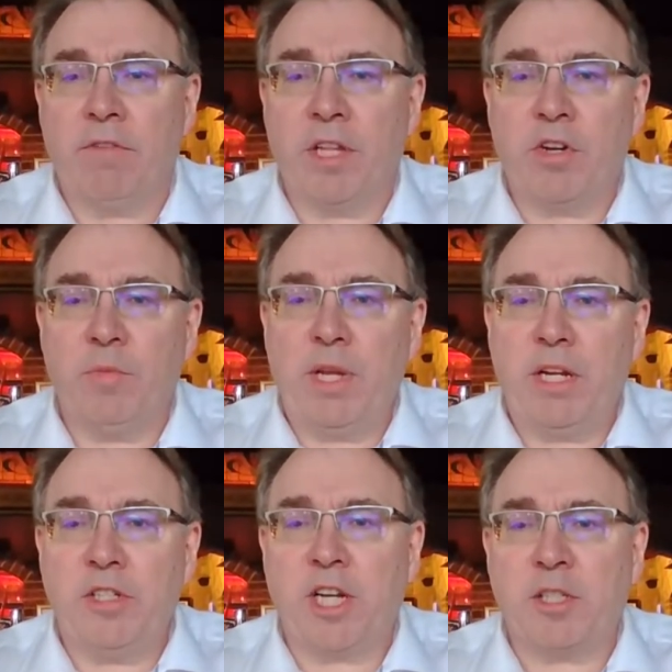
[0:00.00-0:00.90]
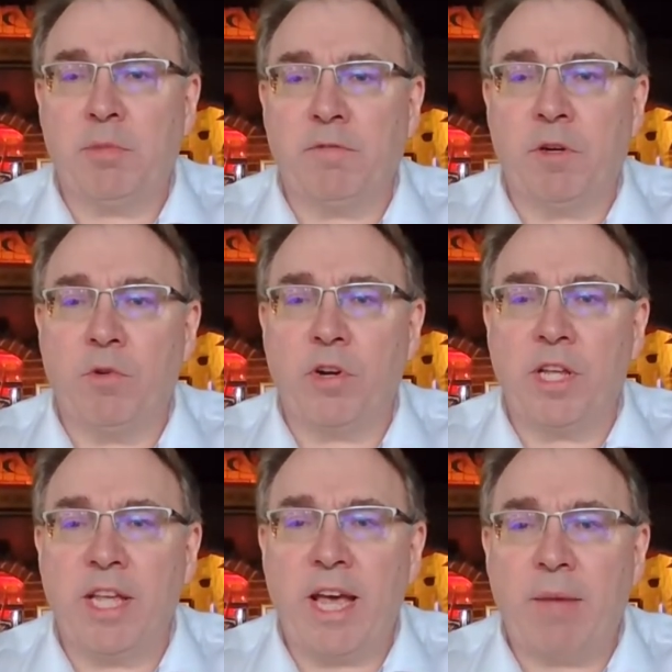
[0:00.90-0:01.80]
for there to be an adjustment for
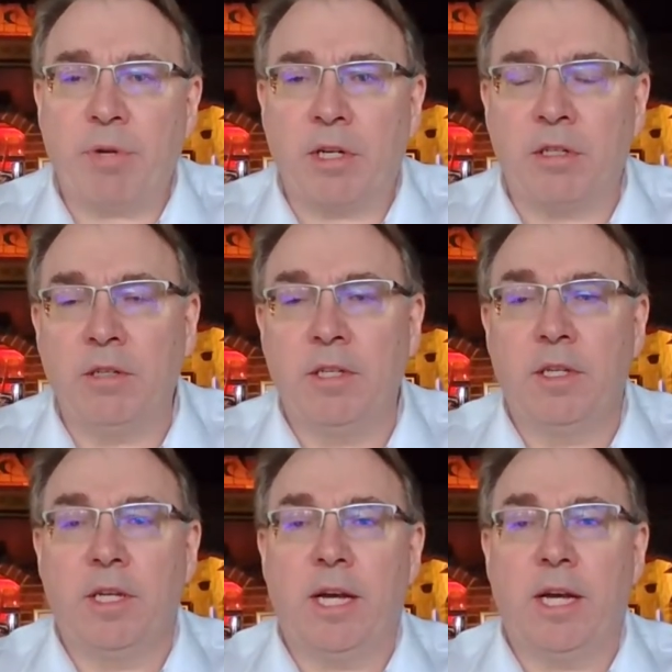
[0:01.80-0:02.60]
working capital,